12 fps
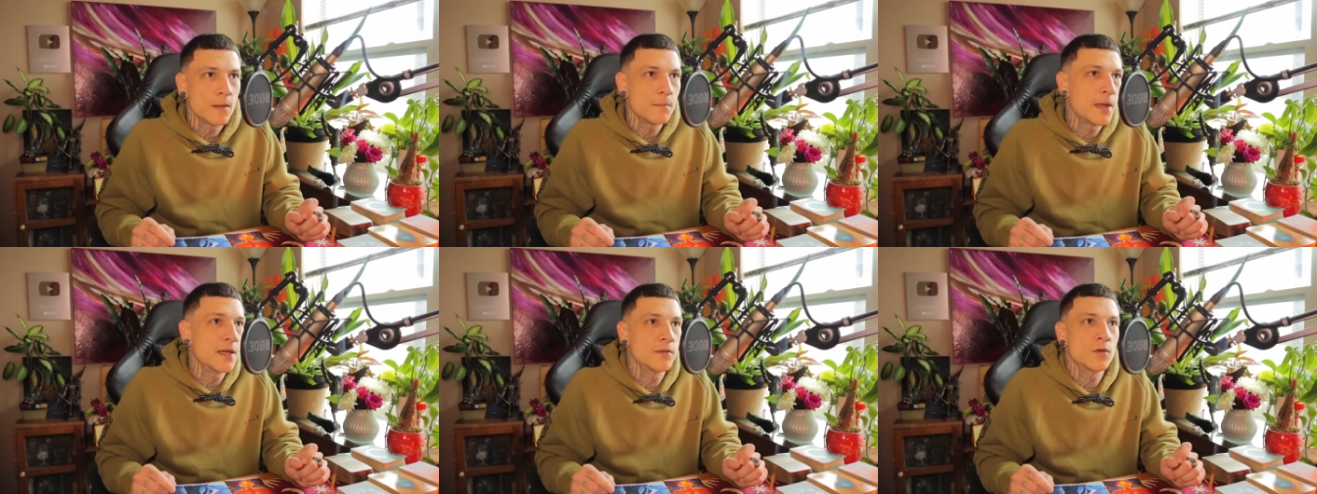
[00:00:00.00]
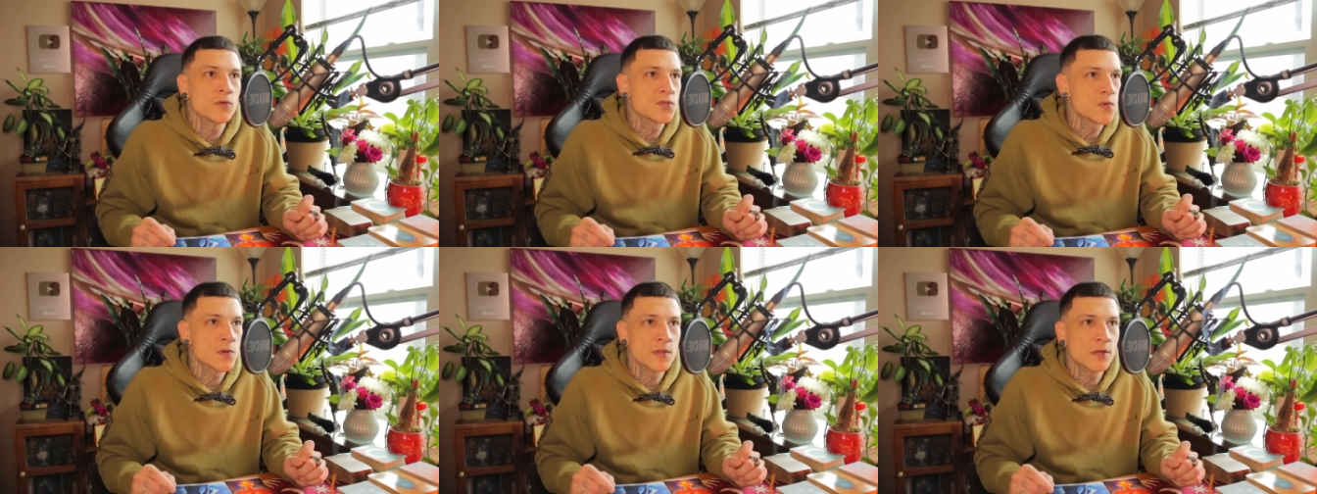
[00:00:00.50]
man,
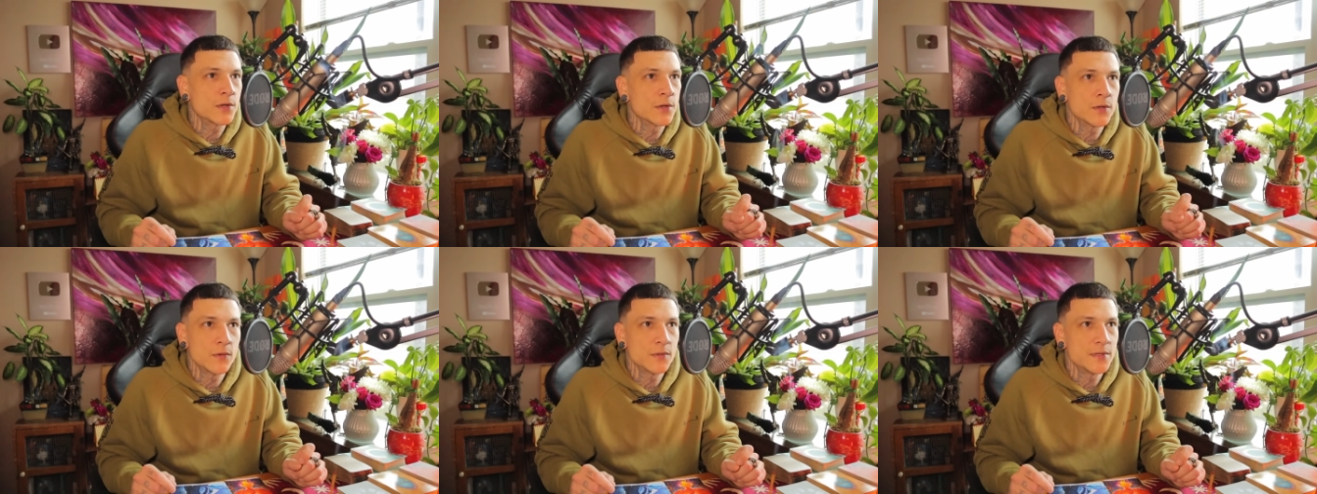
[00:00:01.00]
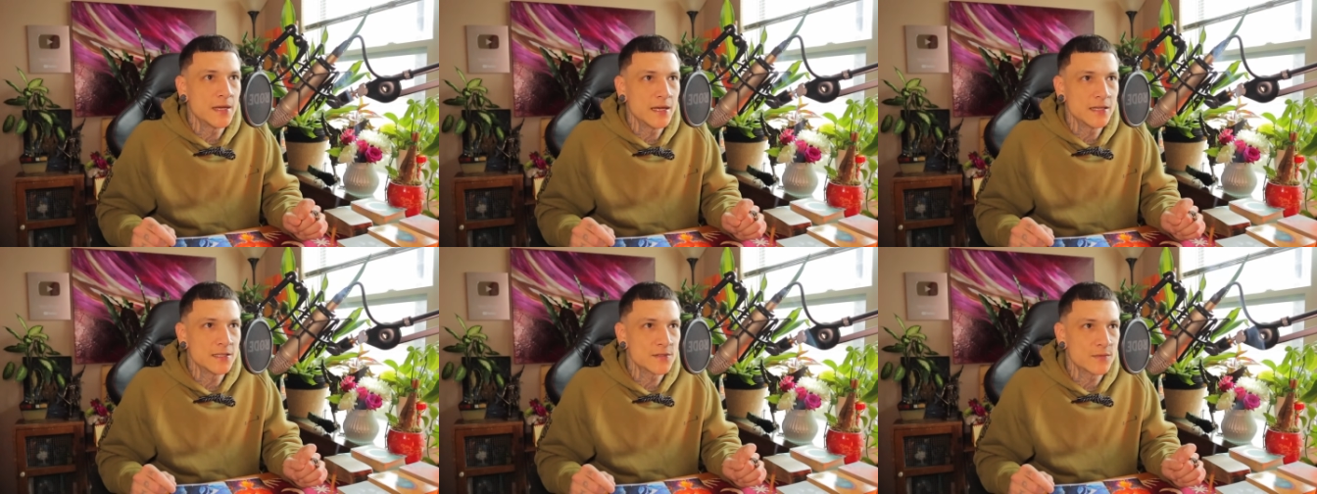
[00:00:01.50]
those were the good old
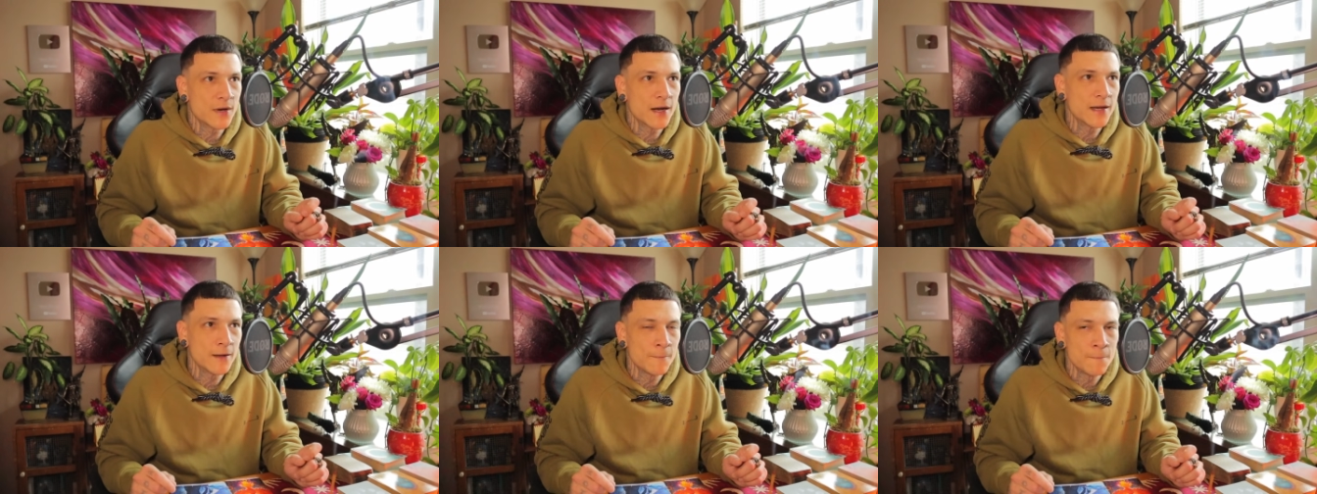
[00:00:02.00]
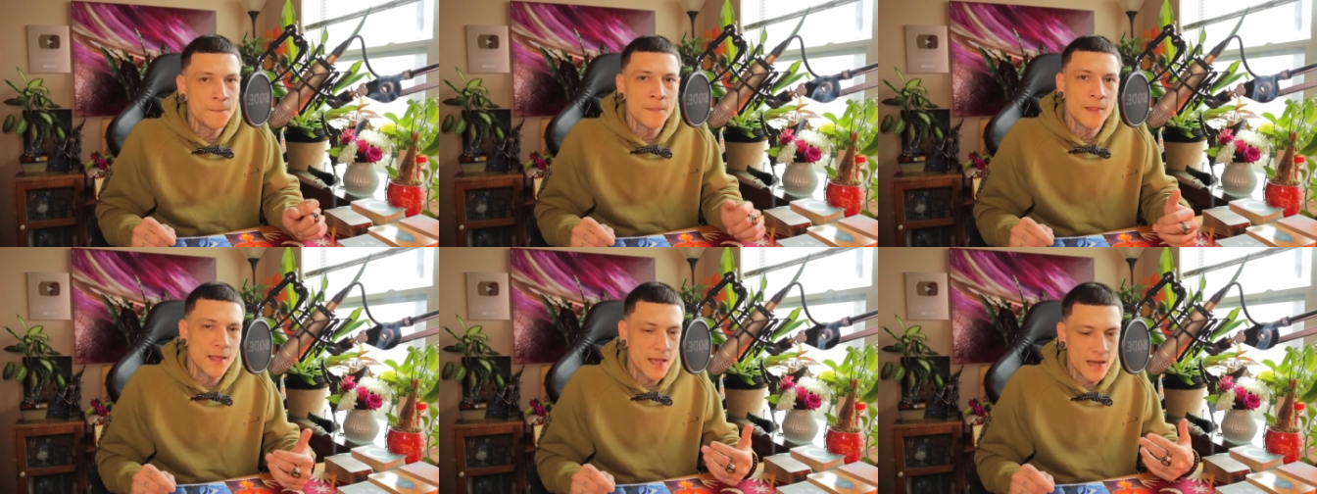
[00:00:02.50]
days, right?
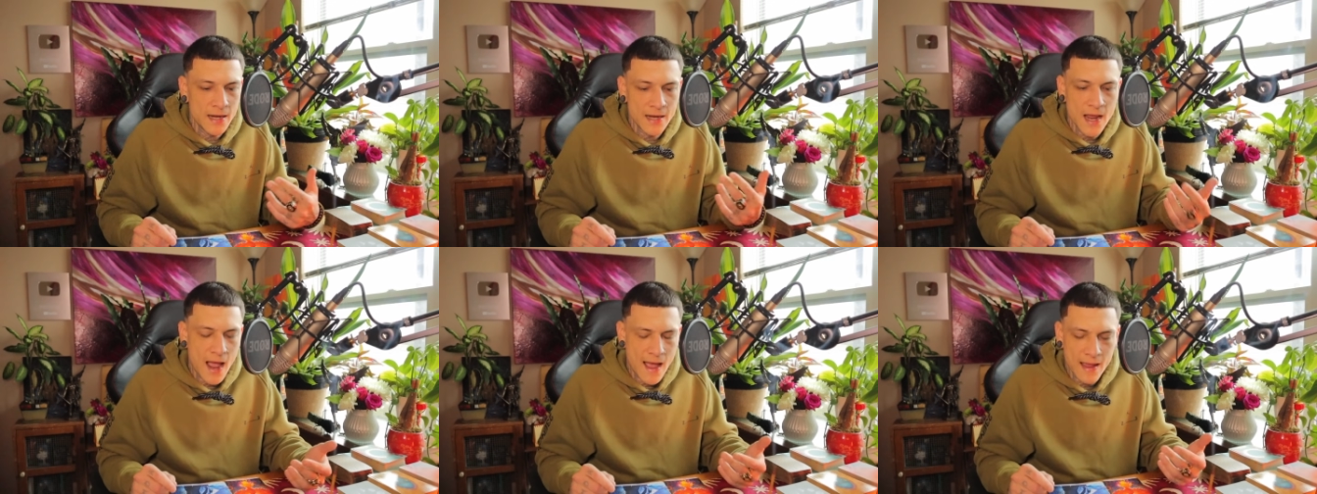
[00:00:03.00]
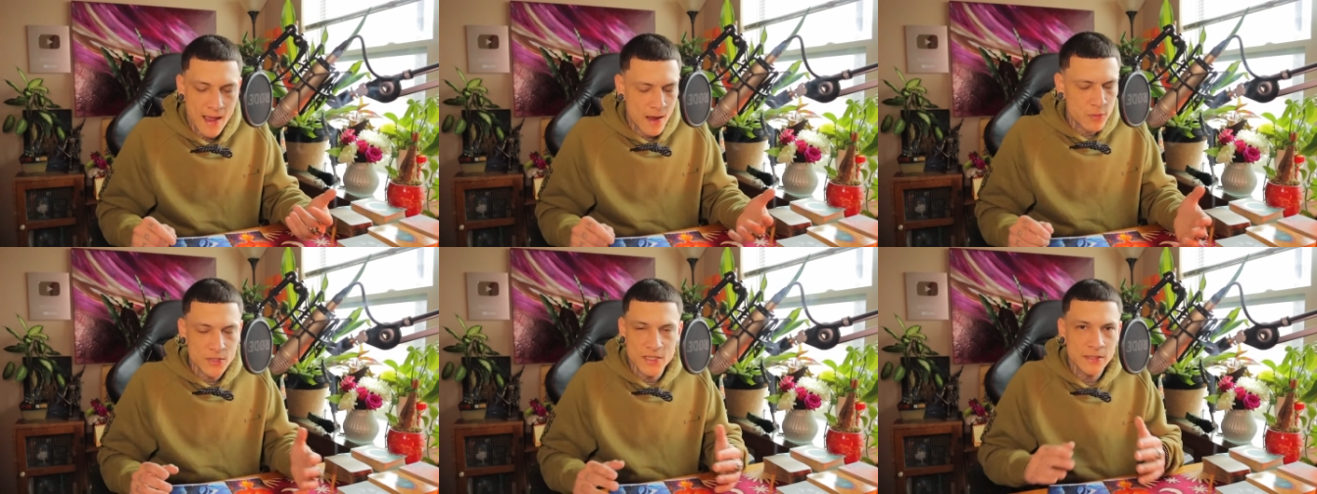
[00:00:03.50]
And I
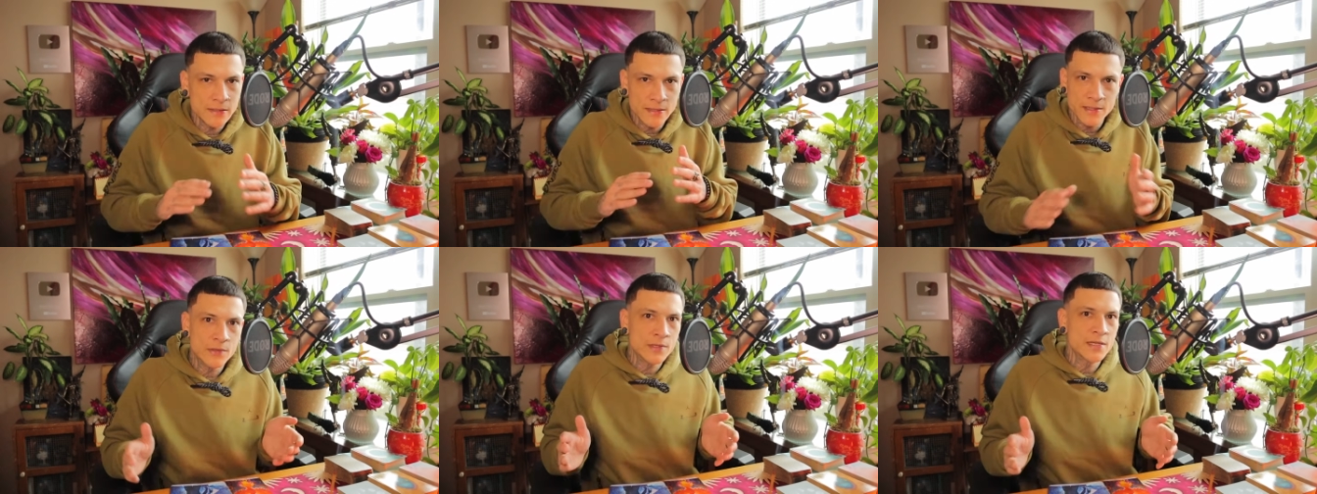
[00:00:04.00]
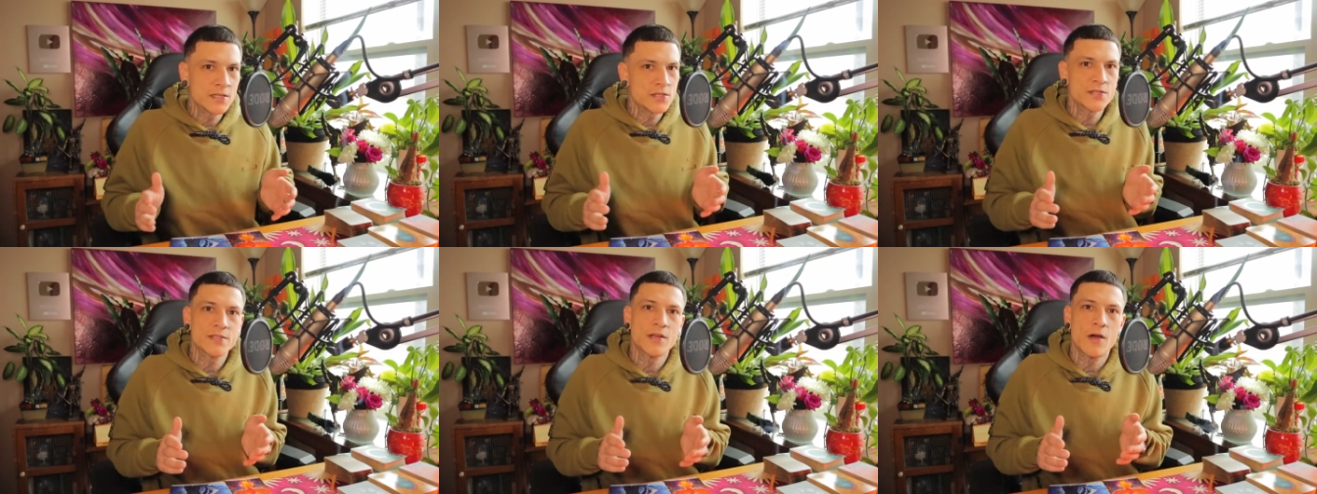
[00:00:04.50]
was literally
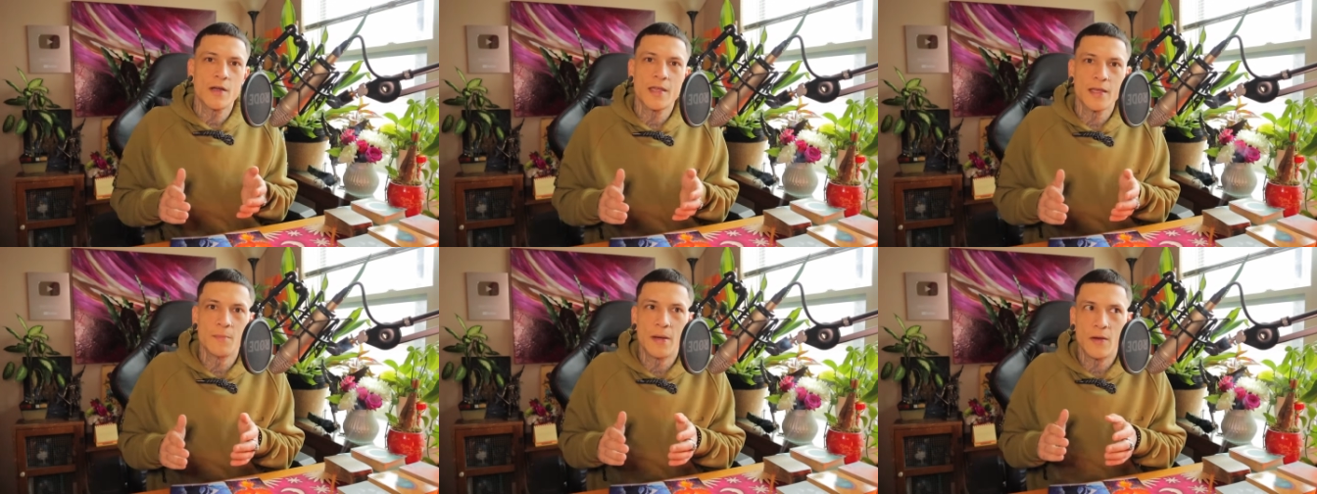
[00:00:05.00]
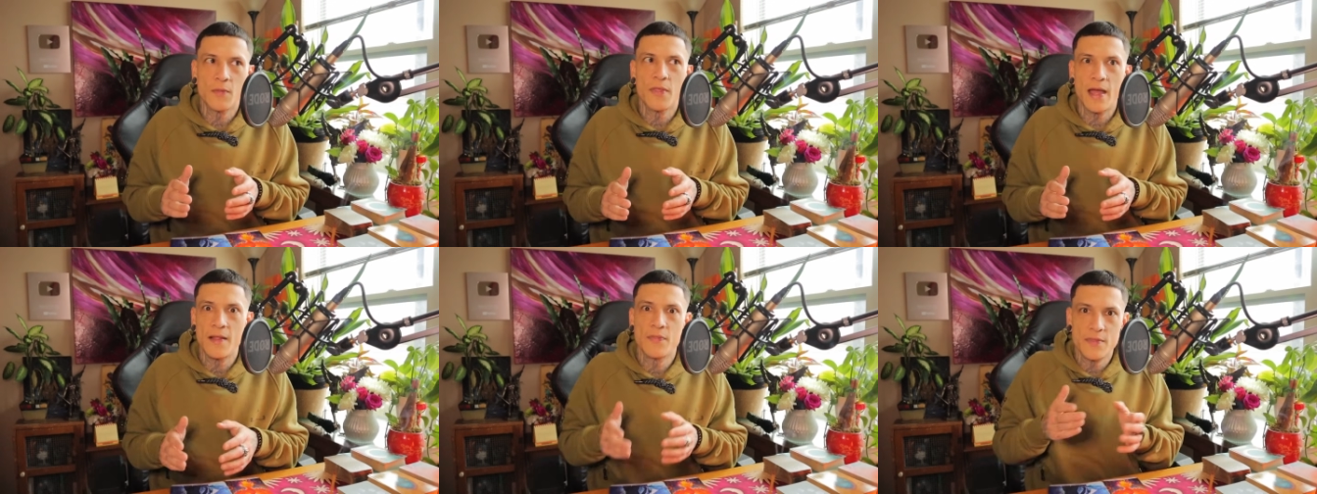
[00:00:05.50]
just talking about
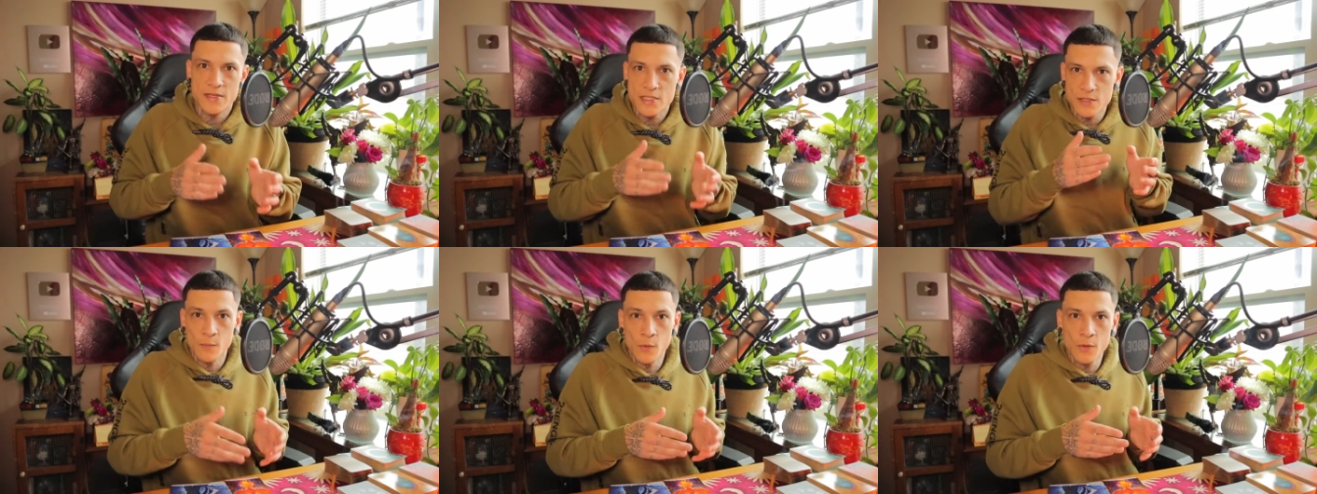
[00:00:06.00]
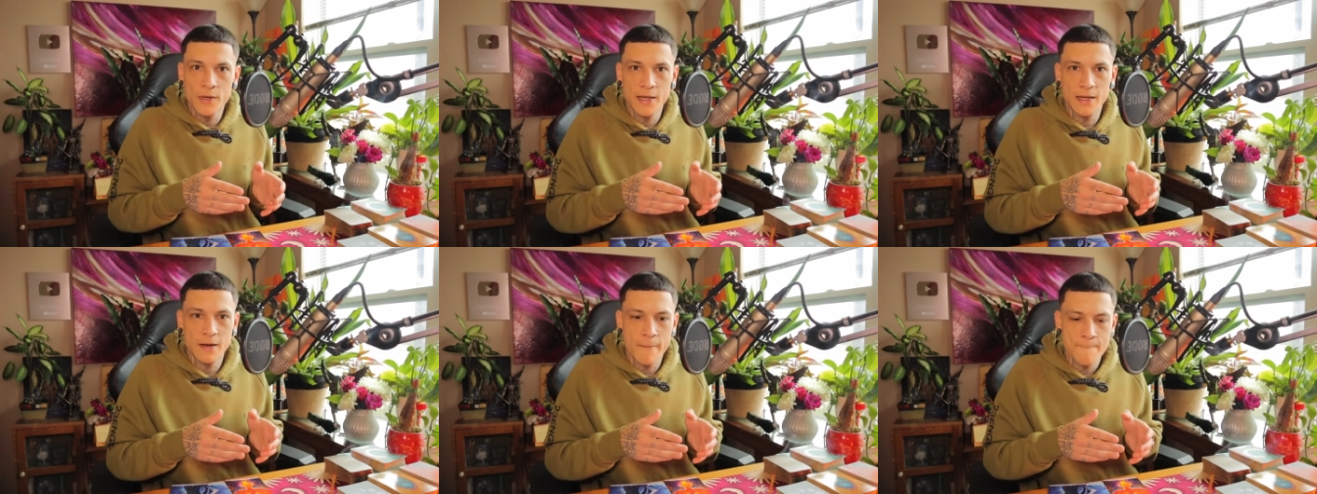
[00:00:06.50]
that this
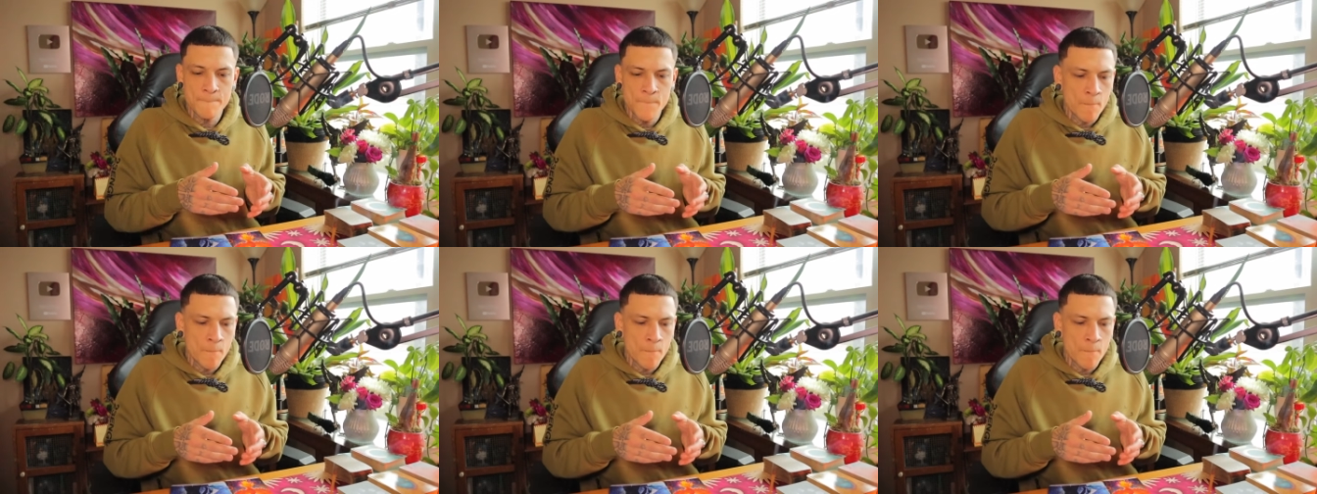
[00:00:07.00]
morning.